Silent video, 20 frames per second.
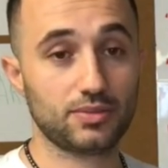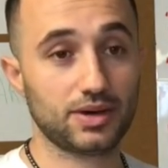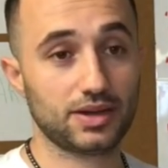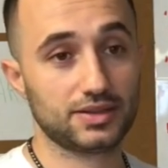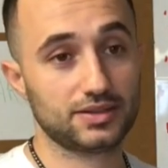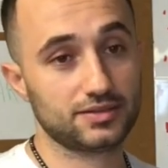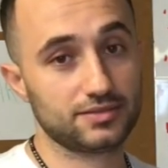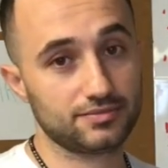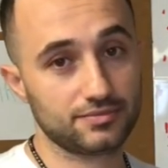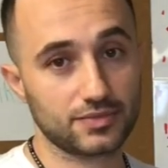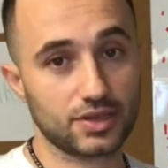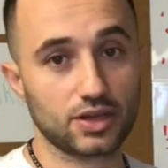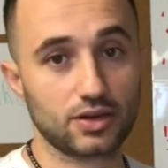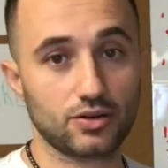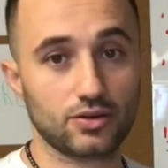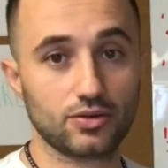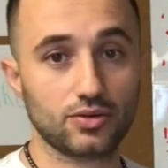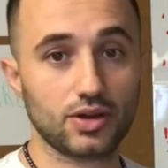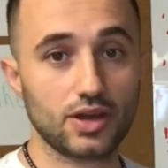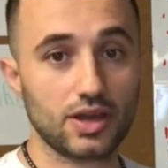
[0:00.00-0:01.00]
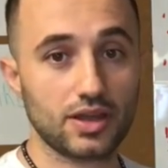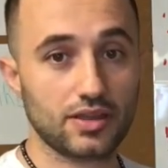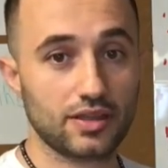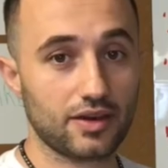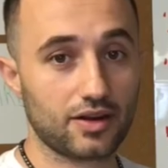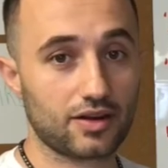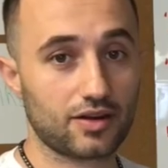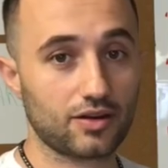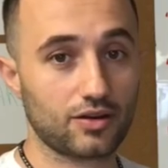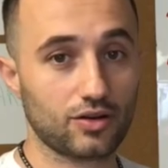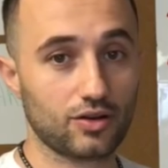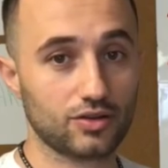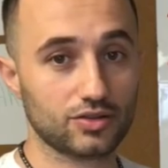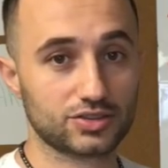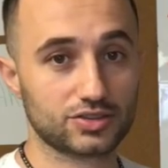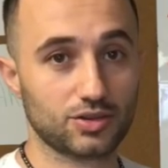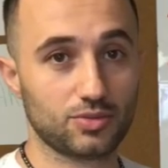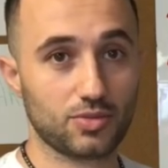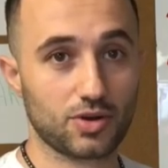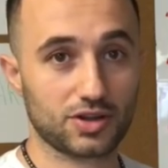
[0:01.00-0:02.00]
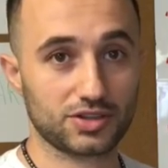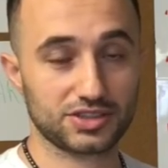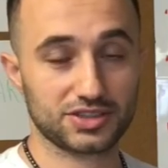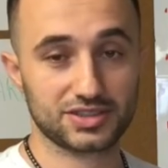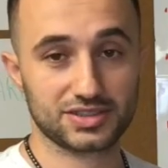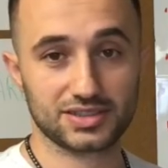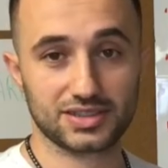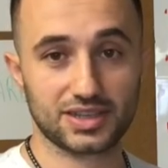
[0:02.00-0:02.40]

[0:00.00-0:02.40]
But there are also margins